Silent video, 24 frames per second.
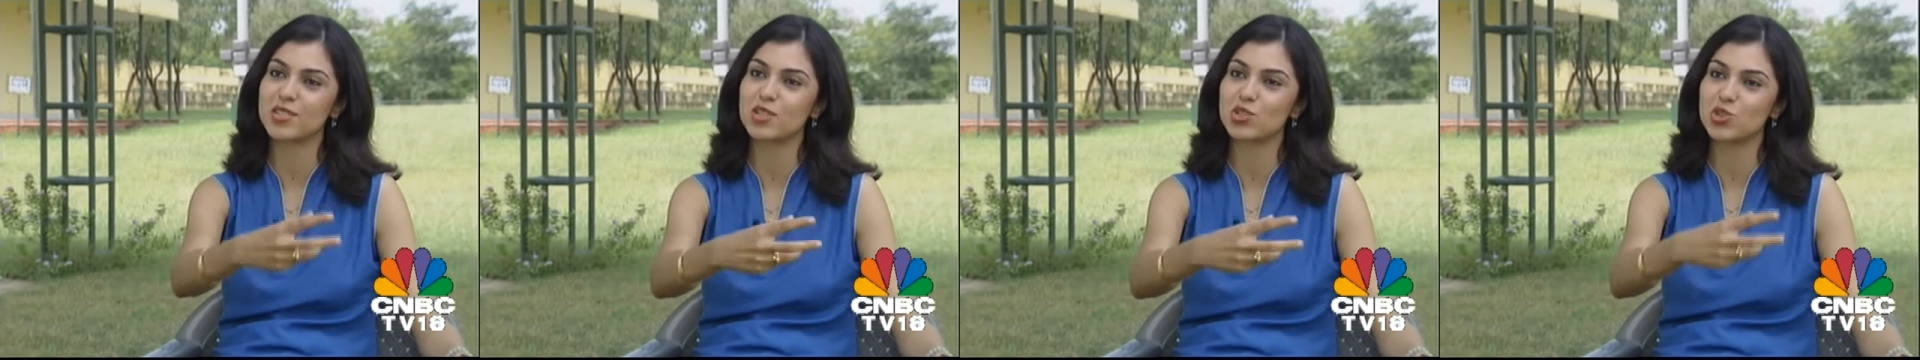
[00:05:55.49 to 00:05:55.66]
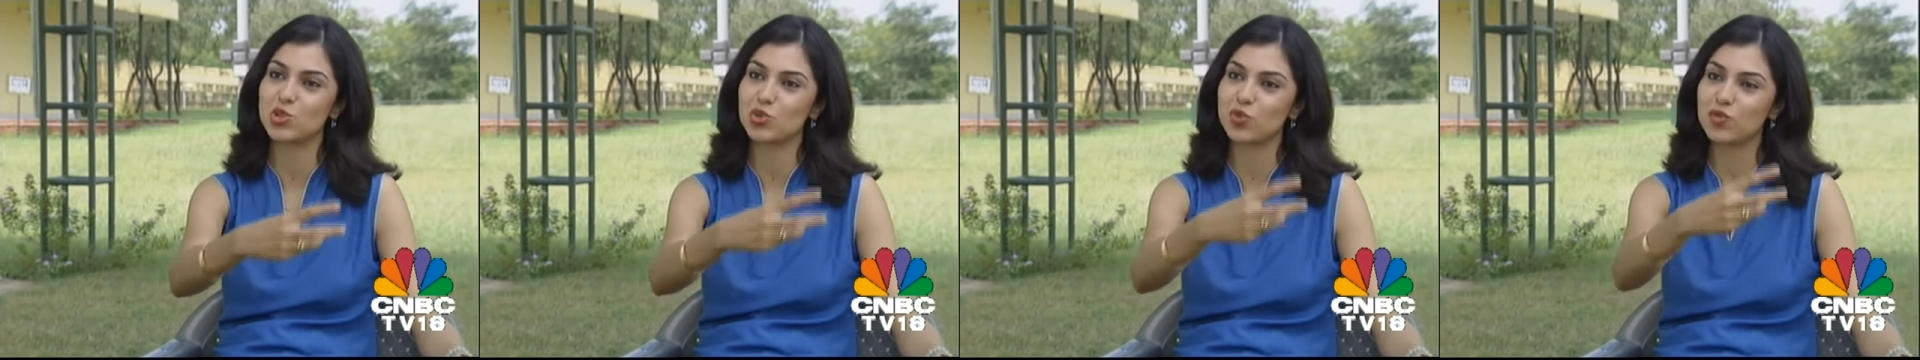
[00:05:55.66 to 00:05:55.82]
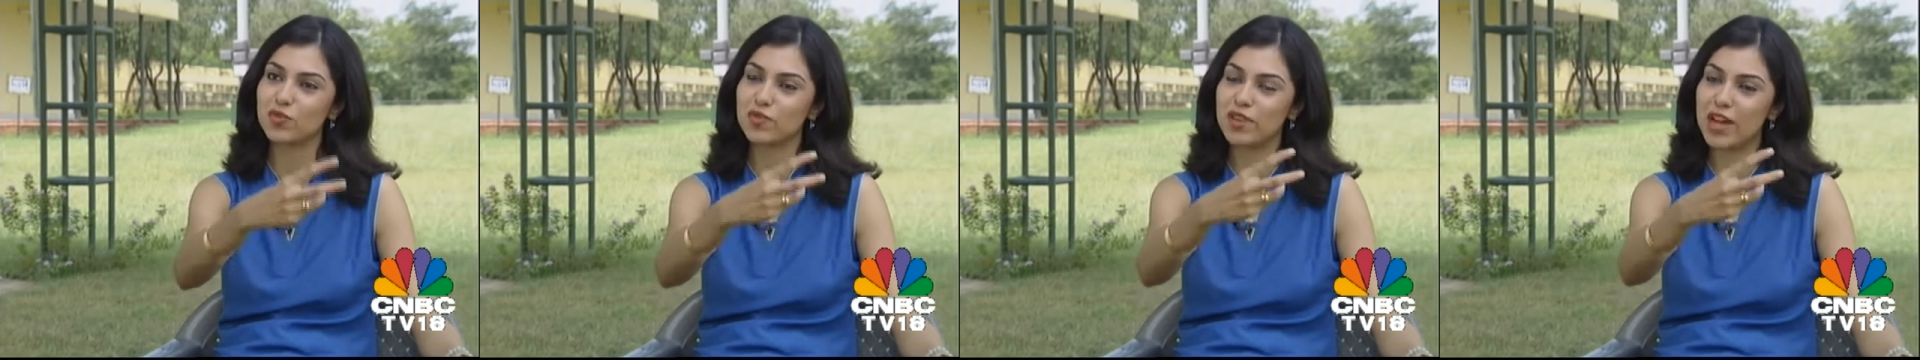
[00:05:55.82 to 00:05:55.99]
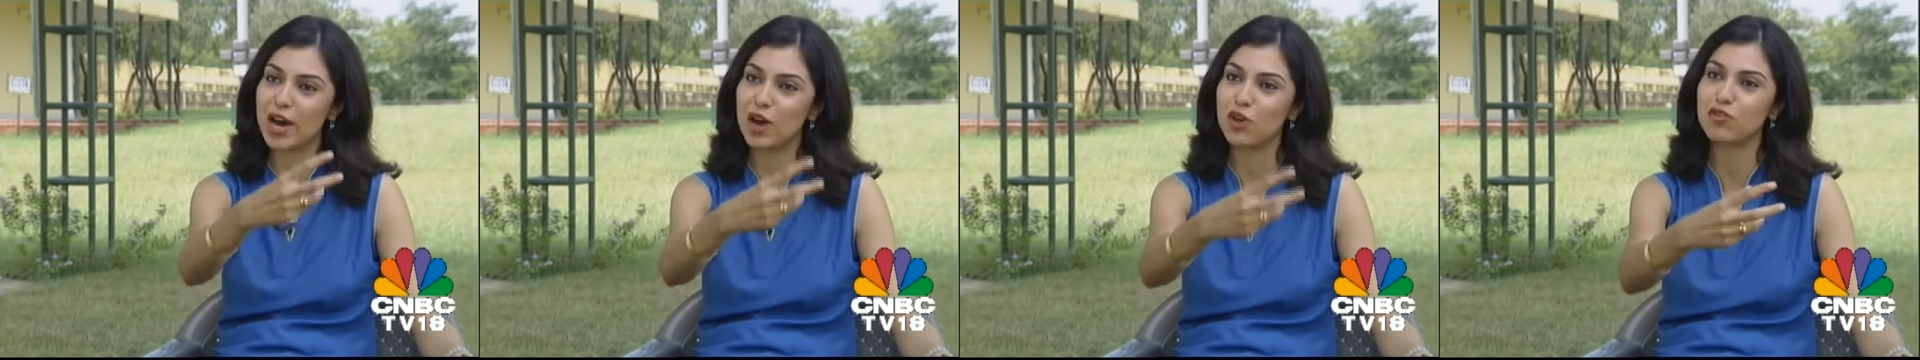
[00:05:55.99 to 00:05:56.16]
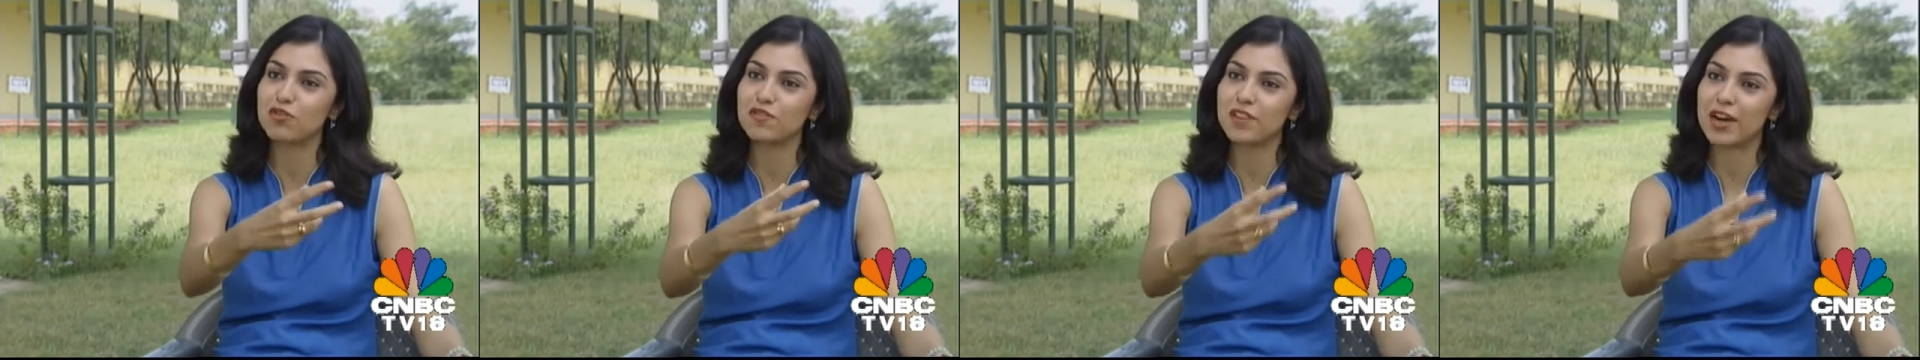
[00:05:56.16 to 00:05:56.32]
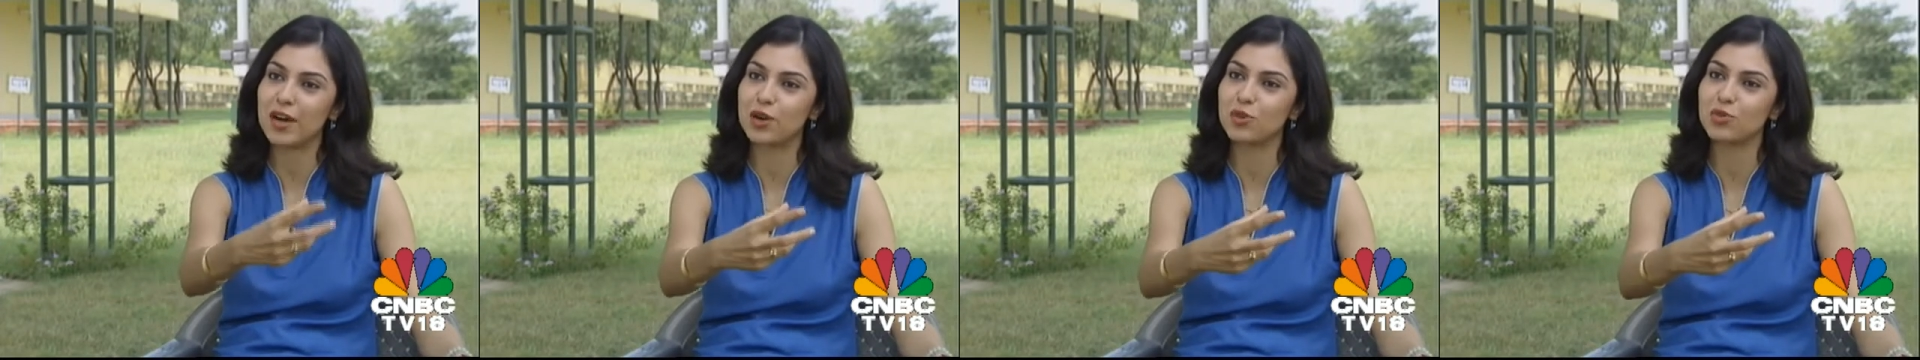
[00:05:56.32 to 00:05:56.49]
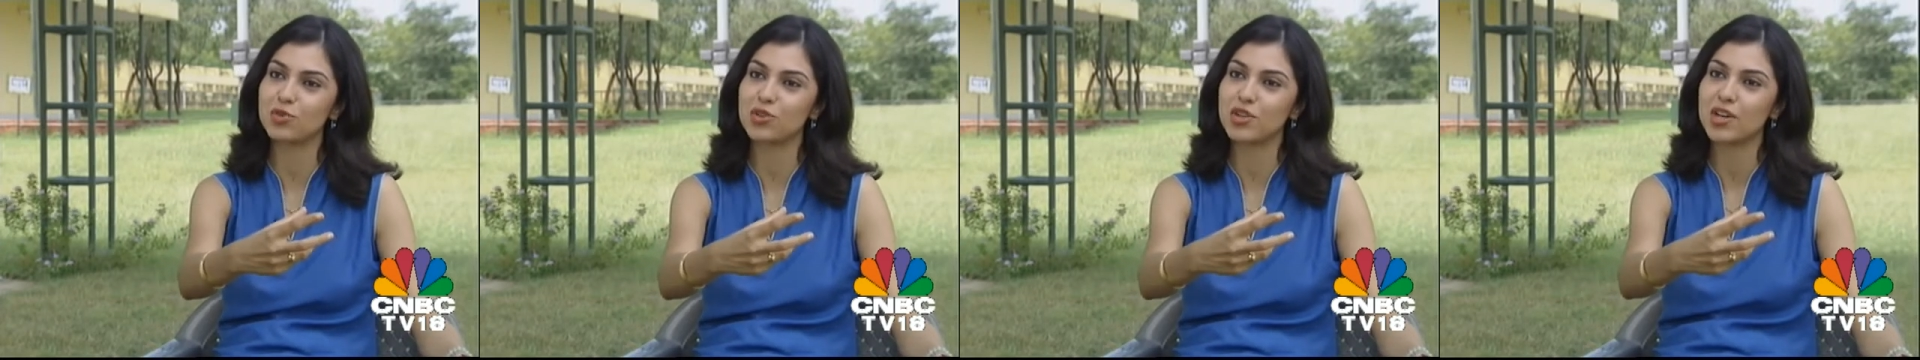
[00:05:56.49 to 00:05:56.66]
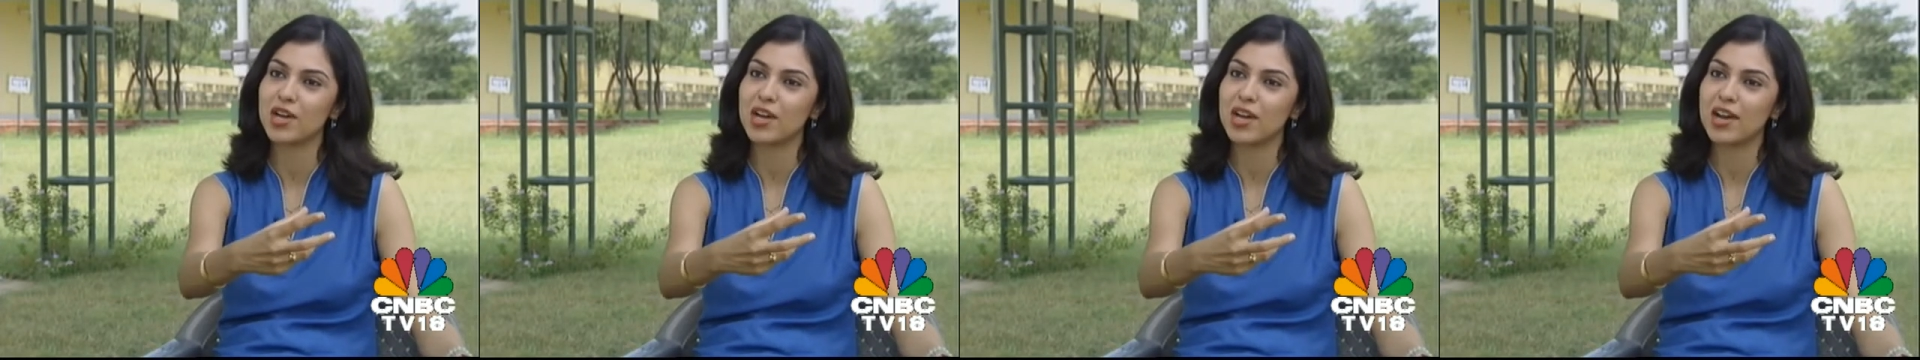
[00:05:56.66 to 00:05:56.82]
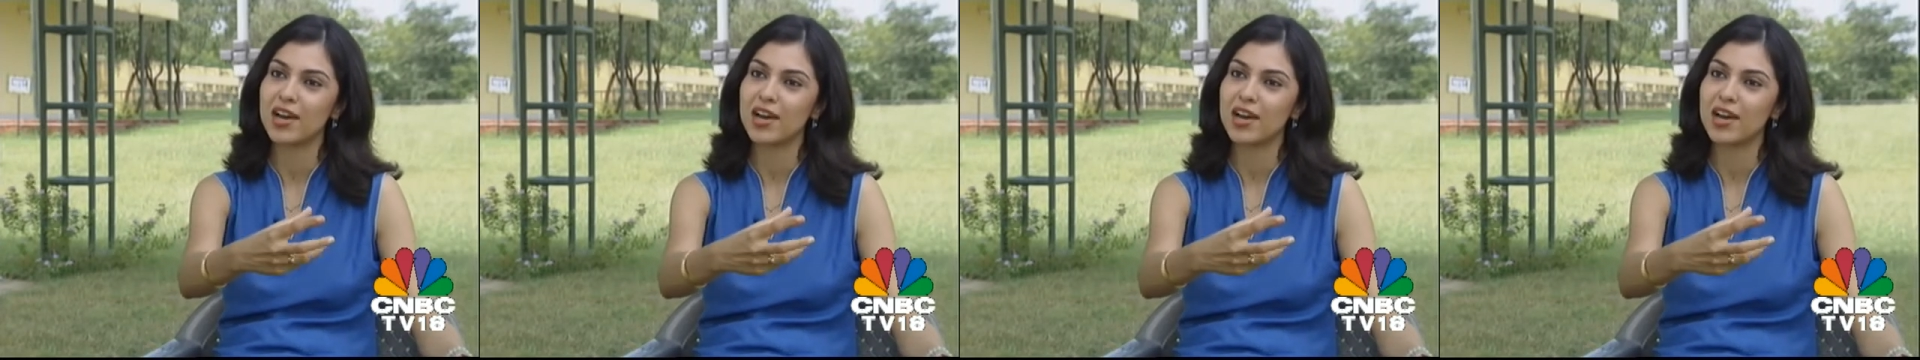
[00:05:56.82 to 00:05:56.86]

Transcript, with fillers: that you've now found